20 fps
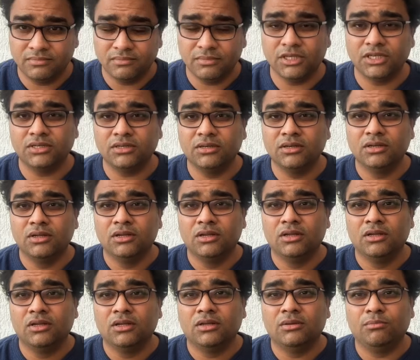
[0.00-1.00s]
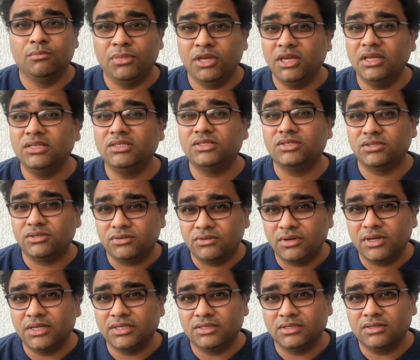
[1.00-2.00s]
But being
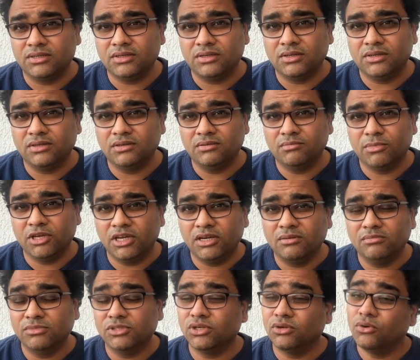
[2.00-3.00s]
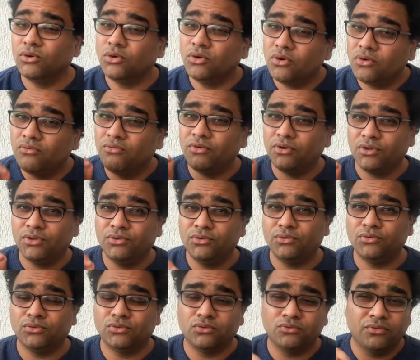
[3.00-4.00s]
stressed becomes a hook for
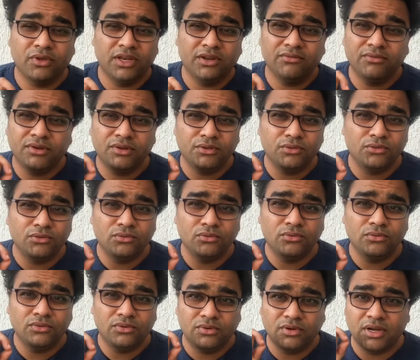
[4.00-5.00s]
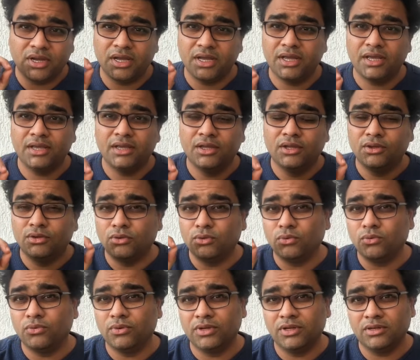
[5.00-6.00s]
you. So, whenever you try to
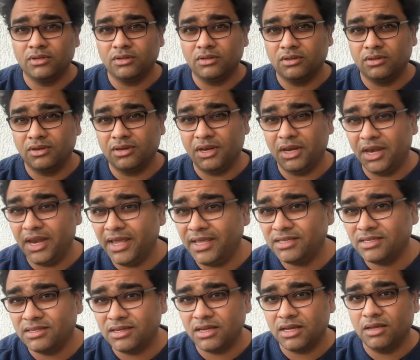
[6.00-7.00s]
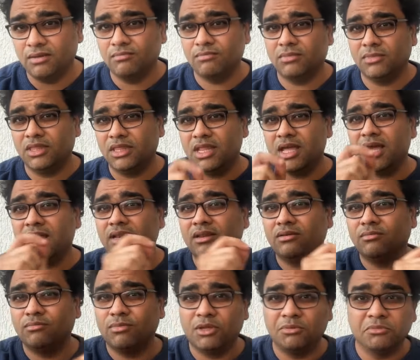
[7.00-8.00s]
quit next time that
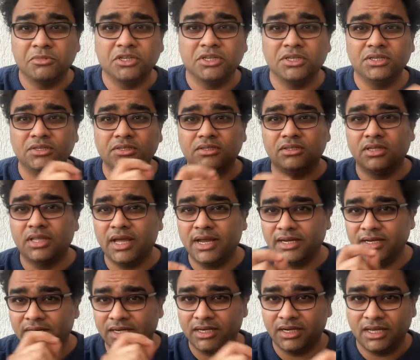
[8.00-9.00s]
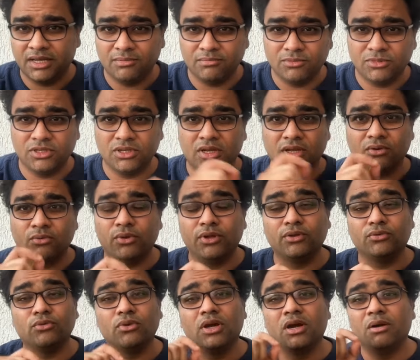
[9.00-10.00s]
memories that attempts are going
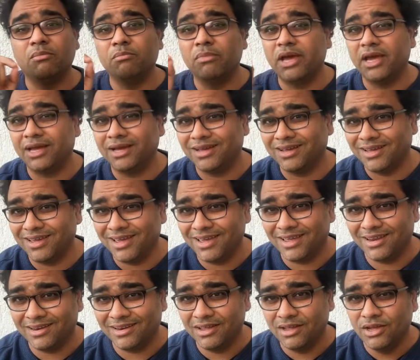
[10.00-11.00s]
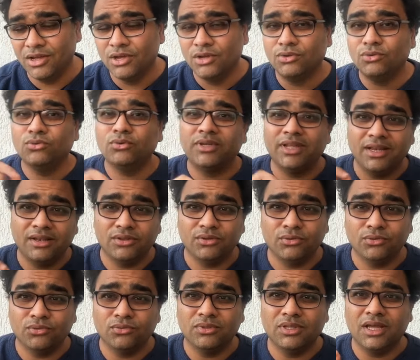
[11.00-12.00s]
to come back again to tell
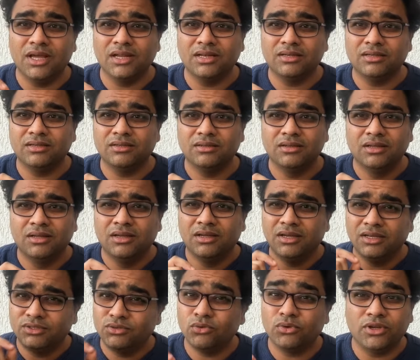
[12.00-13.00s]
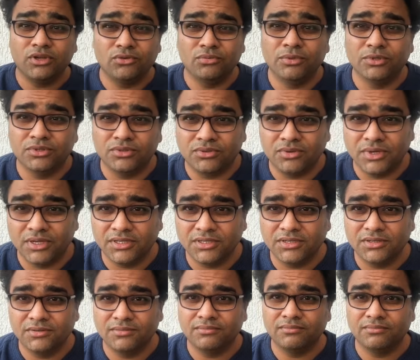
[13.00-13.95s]
you that it's okay to be stressed